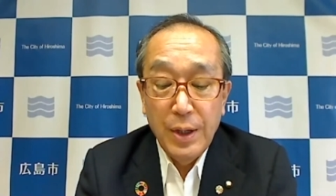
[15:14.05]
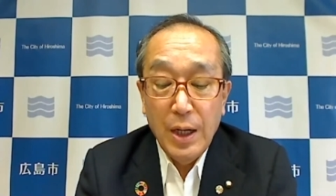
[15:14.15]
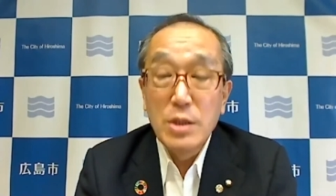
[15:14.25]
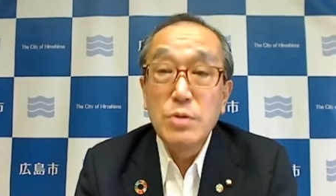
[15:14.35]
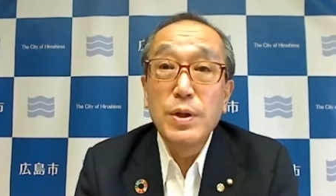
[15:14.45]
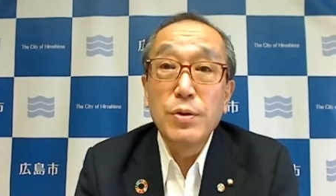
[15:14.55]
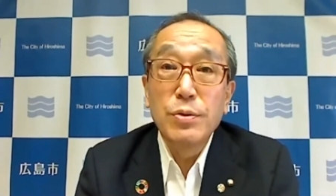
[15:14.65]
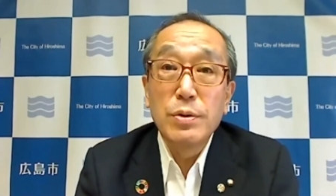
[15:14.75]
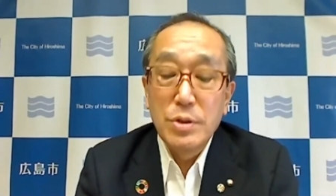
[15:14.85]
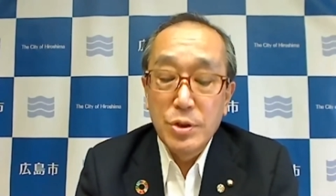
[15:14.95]
and begin to
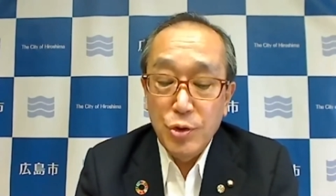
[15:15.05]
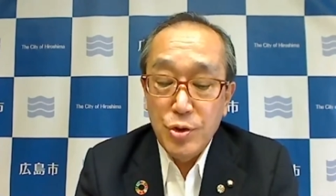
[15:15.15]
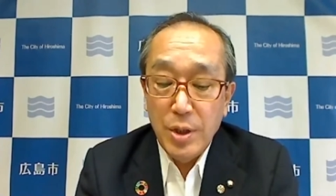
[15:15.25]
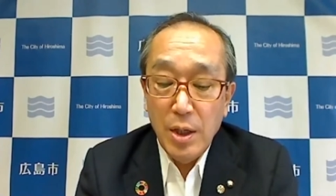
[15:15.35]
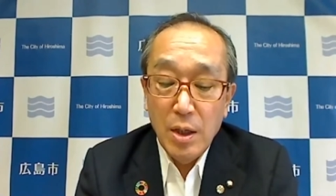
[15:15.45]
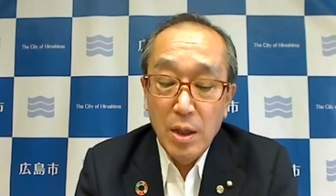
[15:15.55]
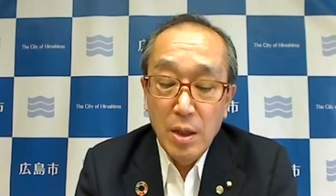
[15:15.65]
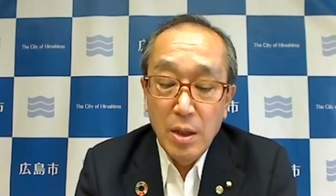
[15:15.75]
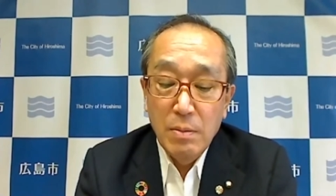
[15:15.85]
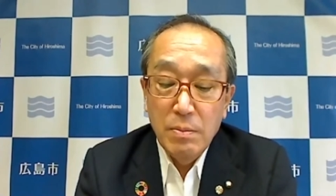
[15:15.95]
work together on the
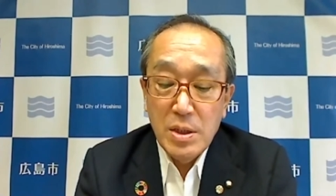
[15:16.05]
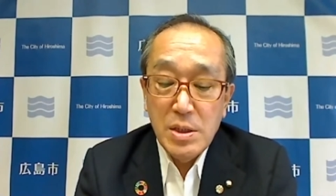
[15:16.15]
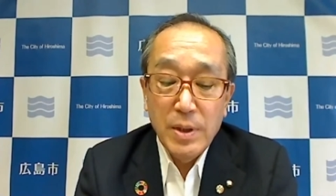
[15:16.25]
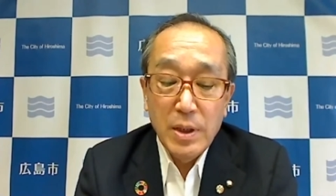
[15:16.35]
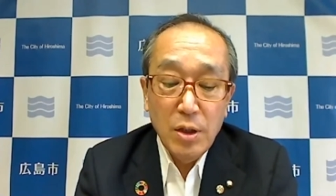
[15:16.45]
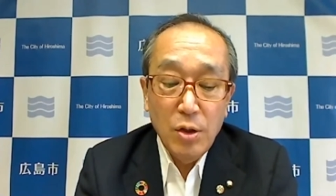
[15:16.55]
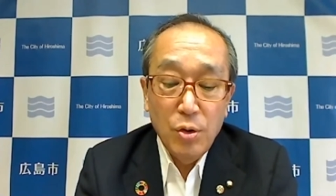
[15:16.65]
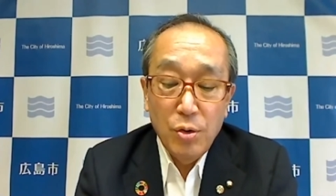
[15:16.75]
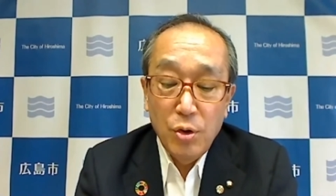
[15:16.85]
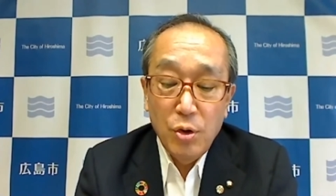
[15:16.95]
path towards the abolition of
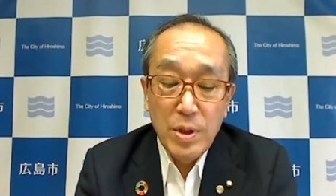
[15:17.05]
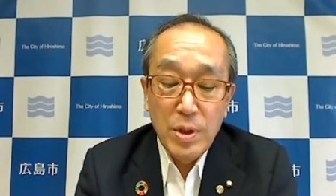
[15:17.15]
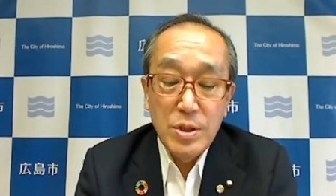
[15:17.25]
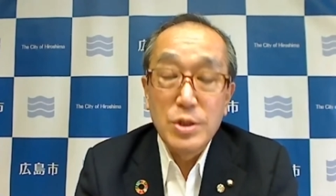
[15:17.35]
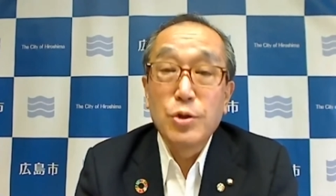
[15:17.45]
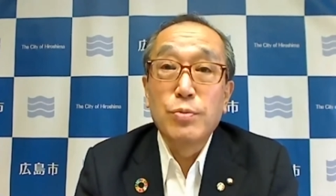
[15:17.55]
nuclear weapons